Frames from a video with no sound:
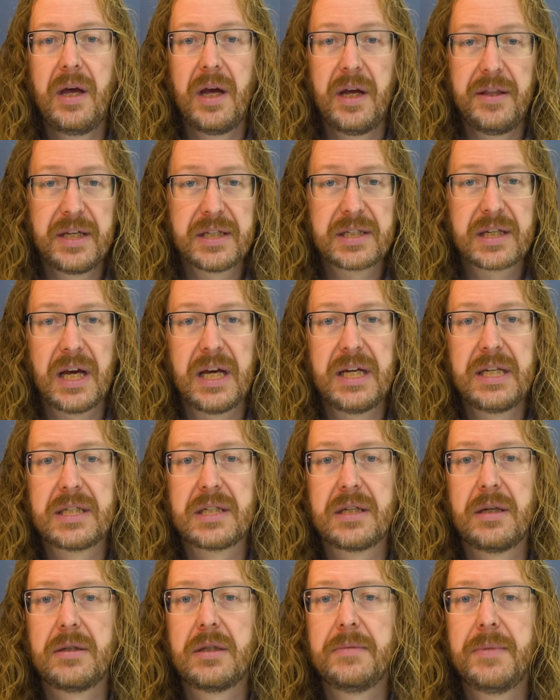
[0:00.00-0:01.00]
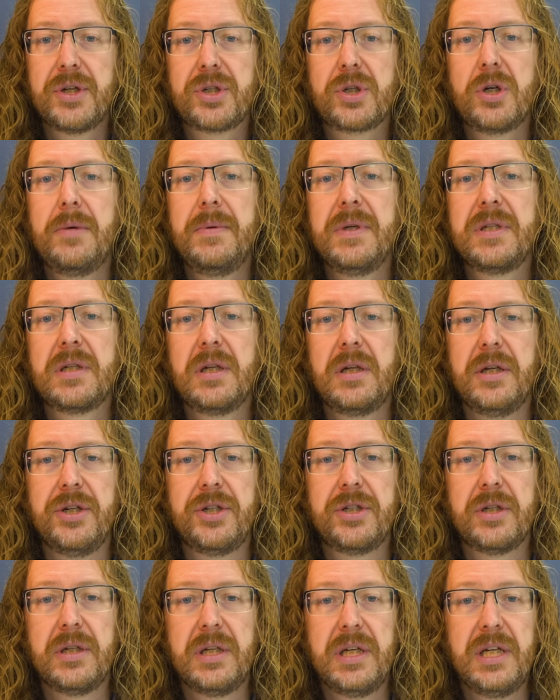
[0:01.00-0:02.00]
In this case, the most common
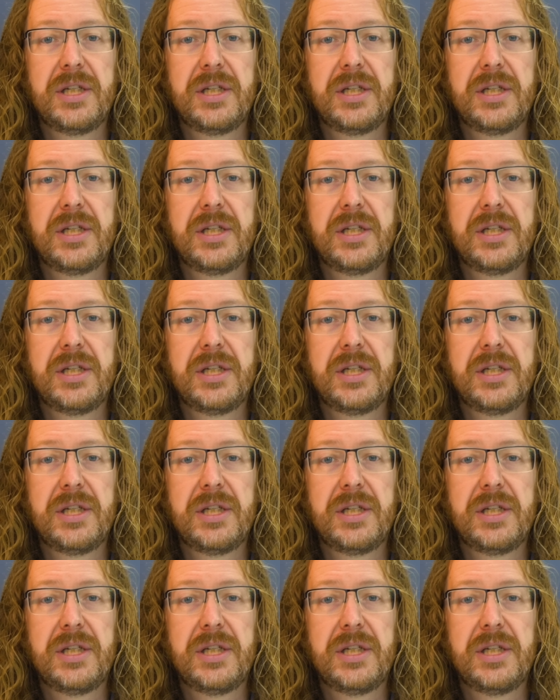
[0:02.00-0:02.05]
solution